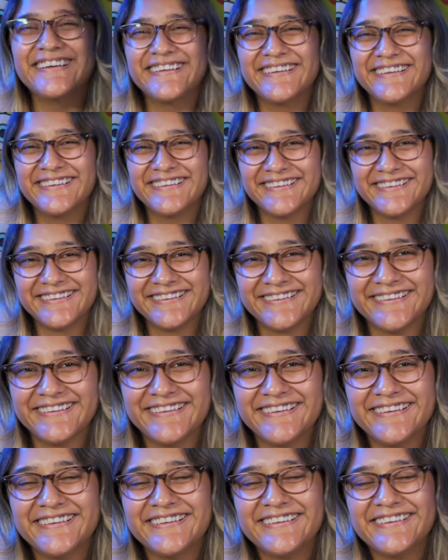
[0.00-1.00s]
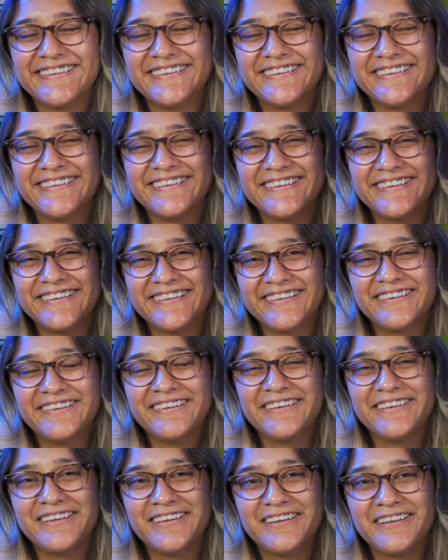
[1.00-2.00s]

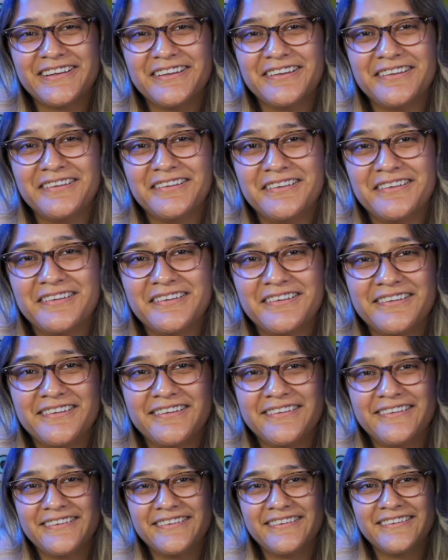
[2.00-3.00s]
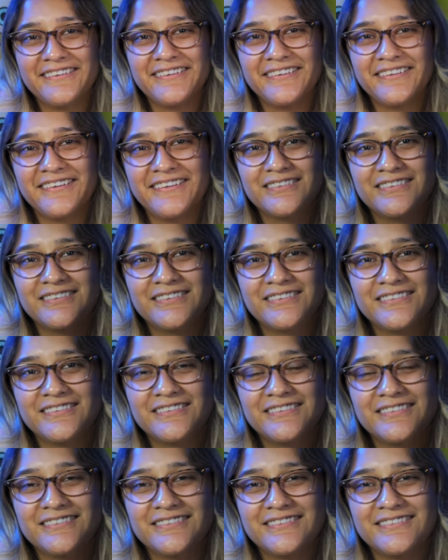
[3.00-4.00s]

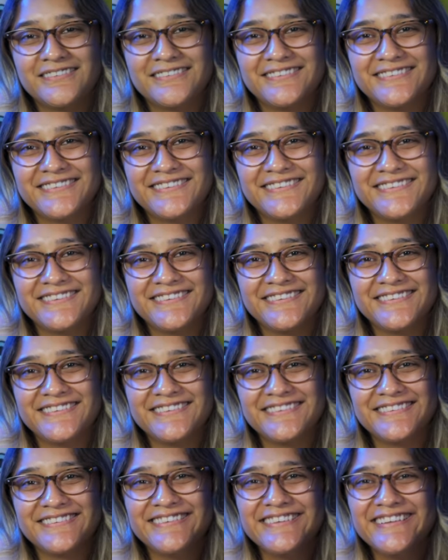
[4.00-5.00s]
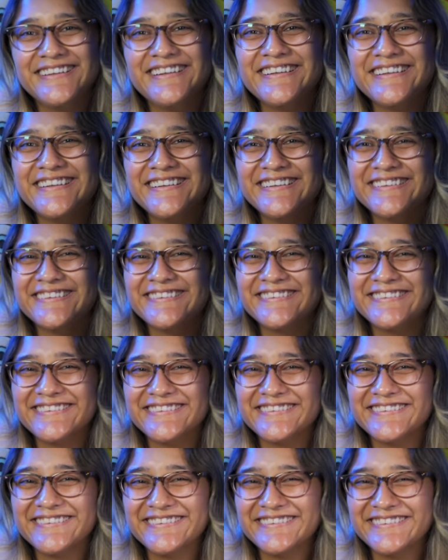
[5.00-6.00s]

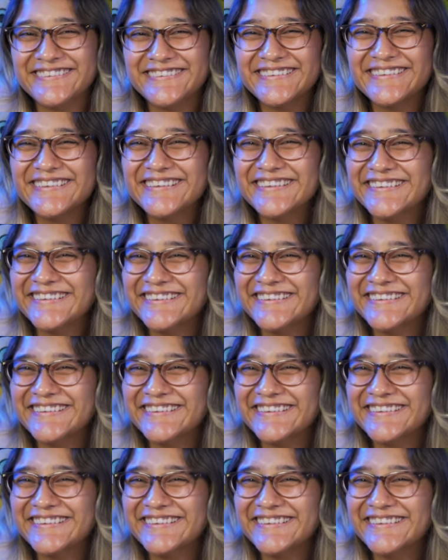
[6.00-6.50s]
(silent)